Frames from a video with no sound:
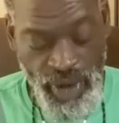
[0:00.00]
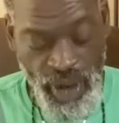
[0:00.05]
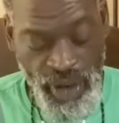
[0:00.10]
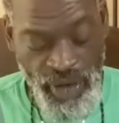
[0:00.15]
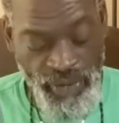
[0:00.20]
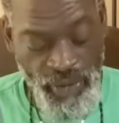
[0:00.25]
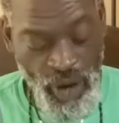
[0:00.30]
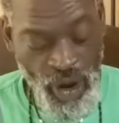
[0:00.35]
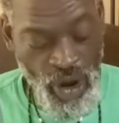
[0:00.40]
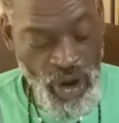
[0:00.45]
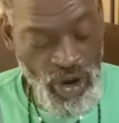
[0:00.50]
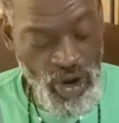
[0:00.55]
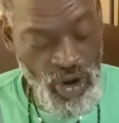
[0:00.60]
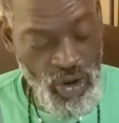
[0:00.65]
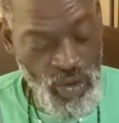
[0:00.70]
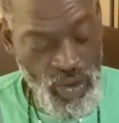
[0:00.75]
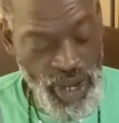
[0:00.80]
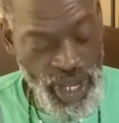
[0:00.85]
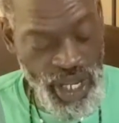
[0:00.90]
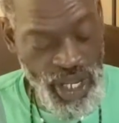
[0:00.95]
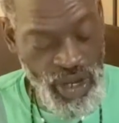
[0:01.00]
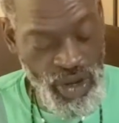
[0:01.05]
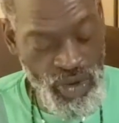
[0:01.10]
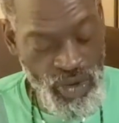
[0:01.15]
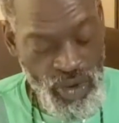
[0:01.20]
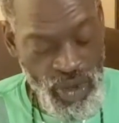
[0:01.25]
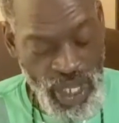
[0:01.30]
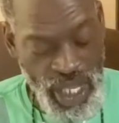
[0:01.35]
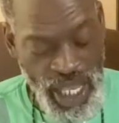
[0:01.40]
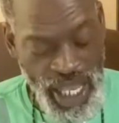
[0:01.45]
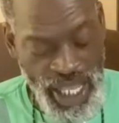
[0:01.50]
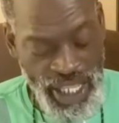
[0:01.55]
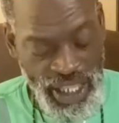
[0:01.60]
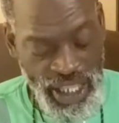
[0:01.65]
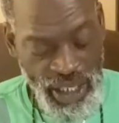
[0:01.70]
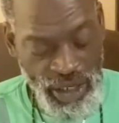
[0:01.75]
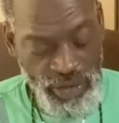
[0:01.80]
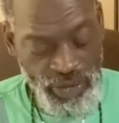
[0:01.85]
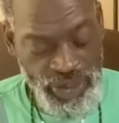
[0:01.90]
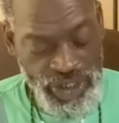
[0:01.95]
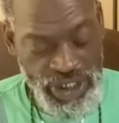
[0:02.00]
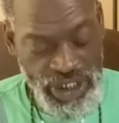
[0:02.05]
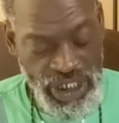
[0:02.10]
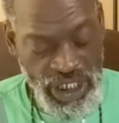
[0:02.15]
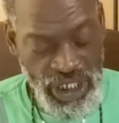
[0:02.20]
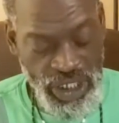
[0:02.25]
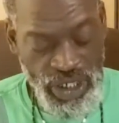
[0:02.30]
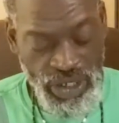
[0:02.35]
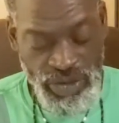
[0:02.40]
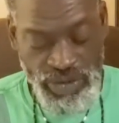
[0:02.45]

If all go well, I think we still